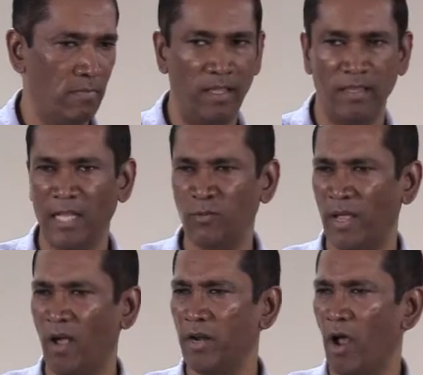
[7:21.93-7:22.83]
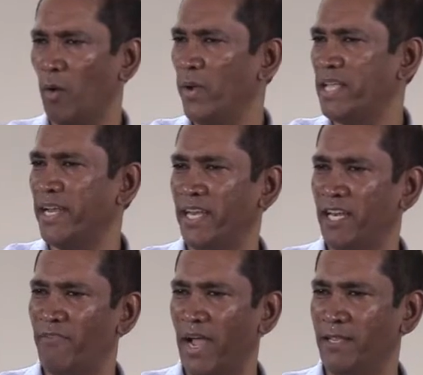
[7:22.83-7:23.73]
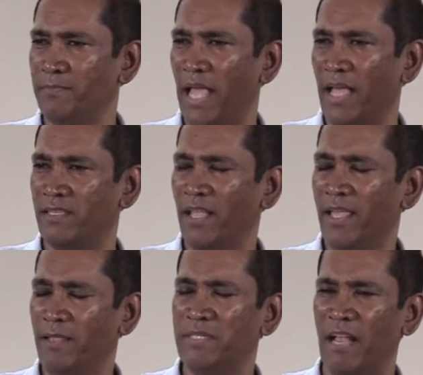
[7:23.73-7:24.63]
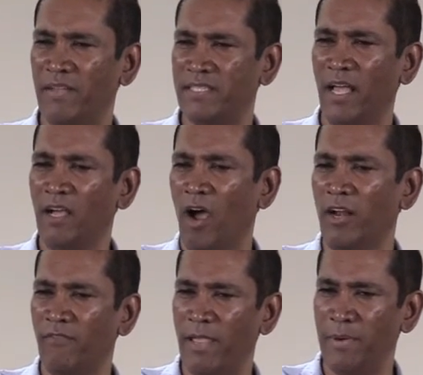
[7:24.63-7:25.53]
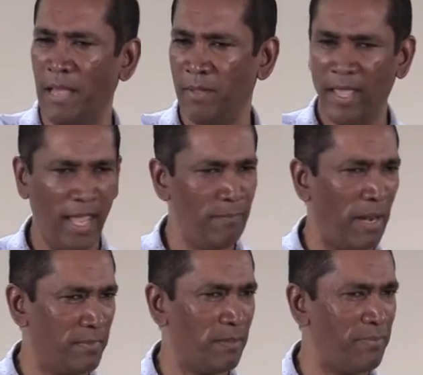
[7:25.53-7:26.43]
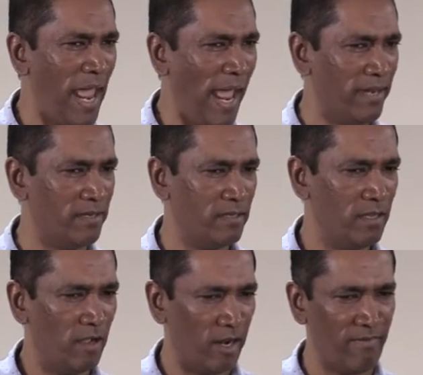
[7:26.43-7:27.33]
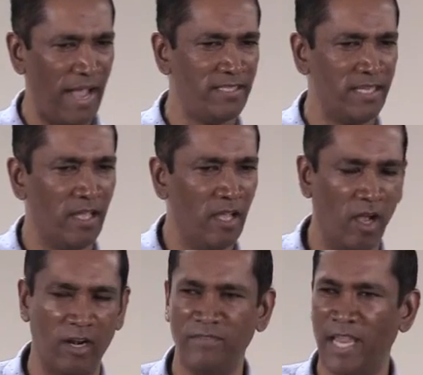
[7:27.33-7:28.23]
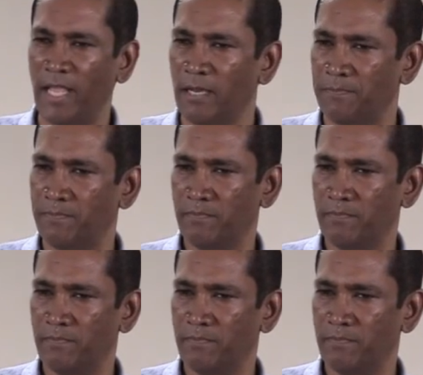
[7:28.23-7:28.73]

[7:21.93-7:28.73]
And that's why God always identified himself as the God of Abraham. Abraham is a brand. God of Isaac, God of Jacob.